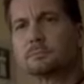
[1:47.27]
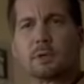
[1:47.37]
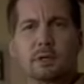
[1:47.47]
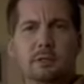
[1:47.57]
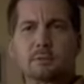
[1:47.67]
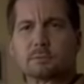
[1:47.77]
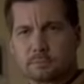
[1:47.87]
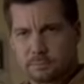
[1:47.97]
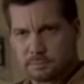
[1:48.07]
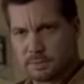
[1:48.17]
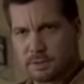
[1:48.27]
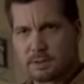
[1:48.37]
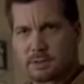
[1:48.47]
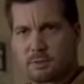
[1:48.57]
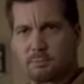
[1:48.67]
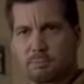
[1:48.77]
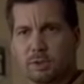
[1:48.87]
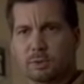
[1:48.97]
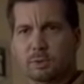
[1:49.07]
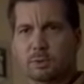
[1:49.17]
Why are you so
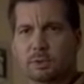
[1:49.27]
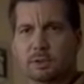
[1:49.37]
blue?